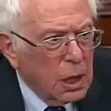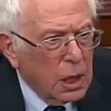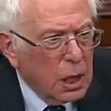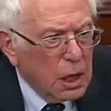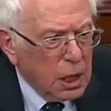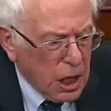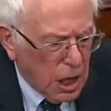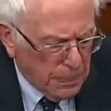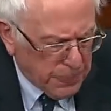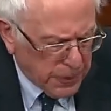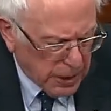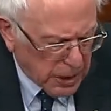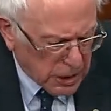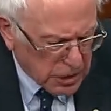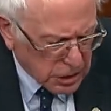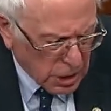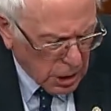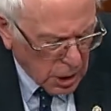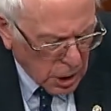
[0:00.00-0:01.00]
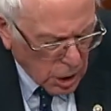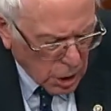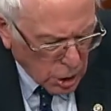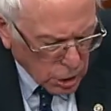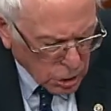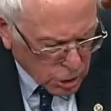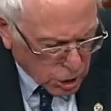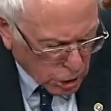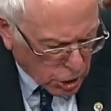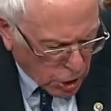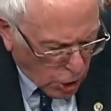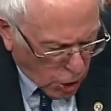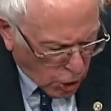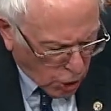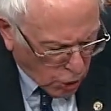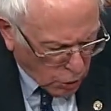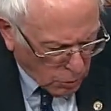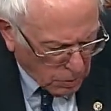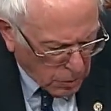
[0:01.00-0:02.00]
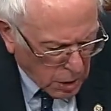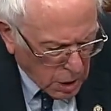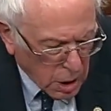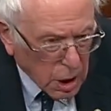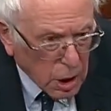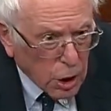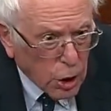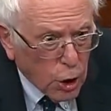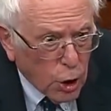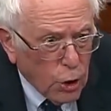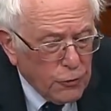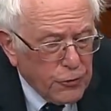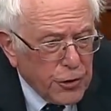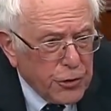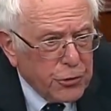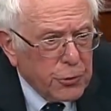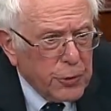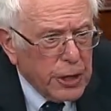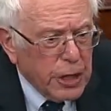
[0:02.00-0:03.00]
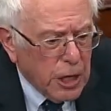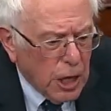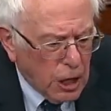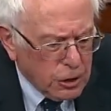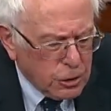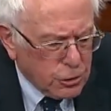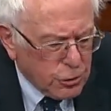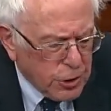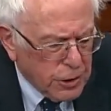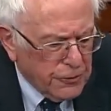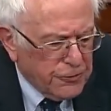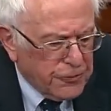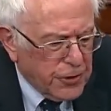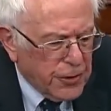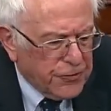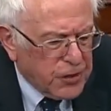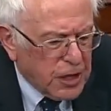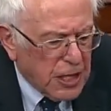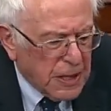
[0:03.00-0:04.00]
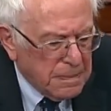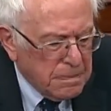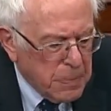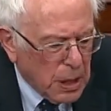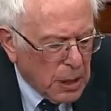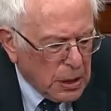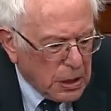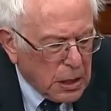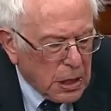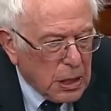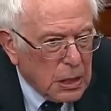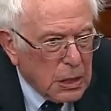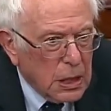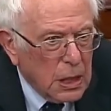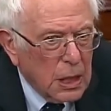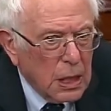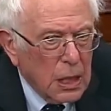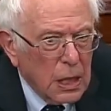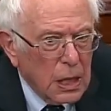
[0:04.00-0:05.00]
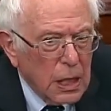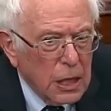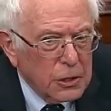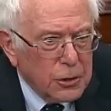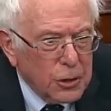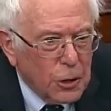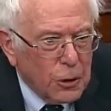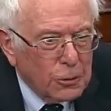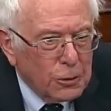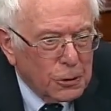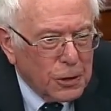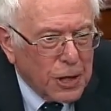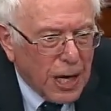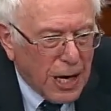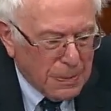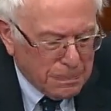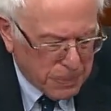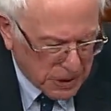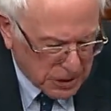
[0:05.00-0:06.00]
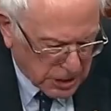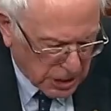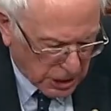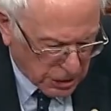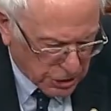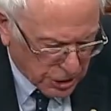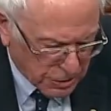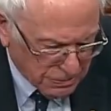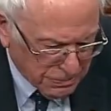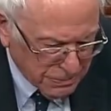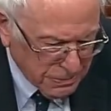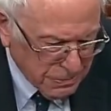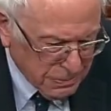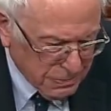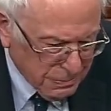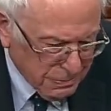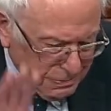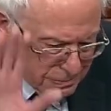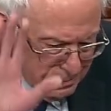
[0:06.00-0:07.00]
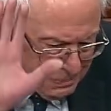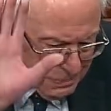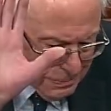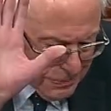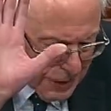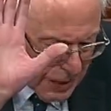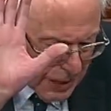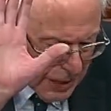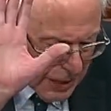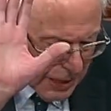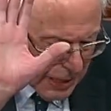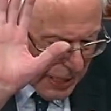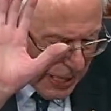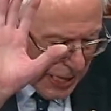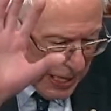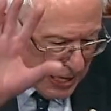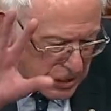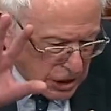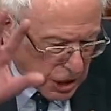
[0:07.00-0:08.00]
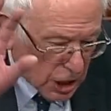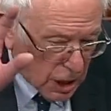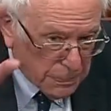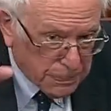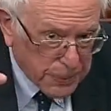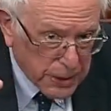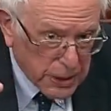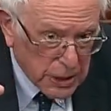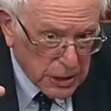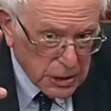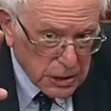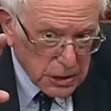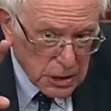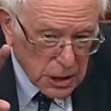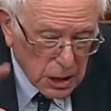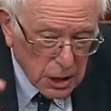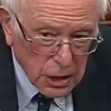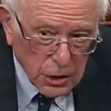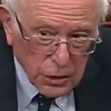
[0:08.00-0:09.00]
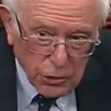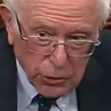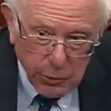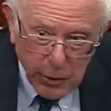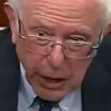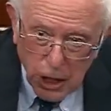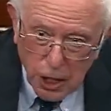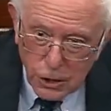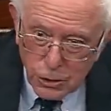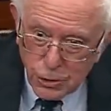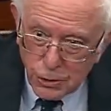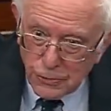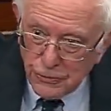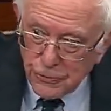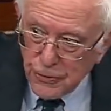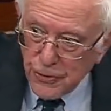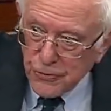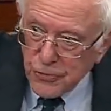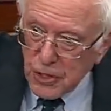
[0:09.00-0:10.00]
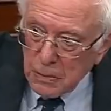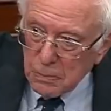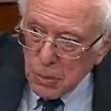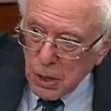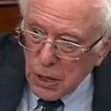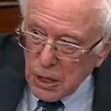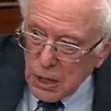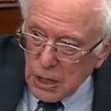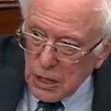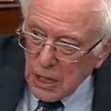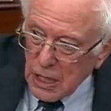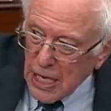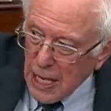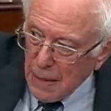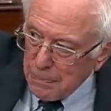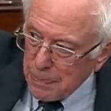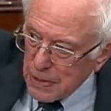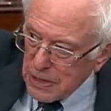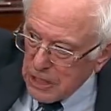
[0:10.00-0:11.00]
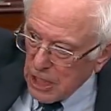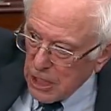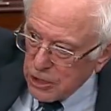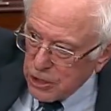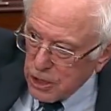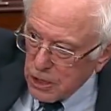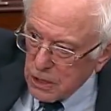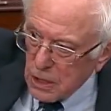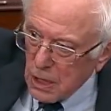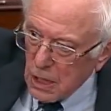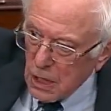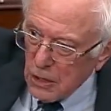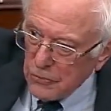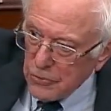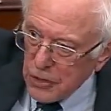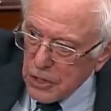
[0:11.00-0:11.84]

companies took home over 350 million in total compensation. Eight companies, 350 million in compensation for the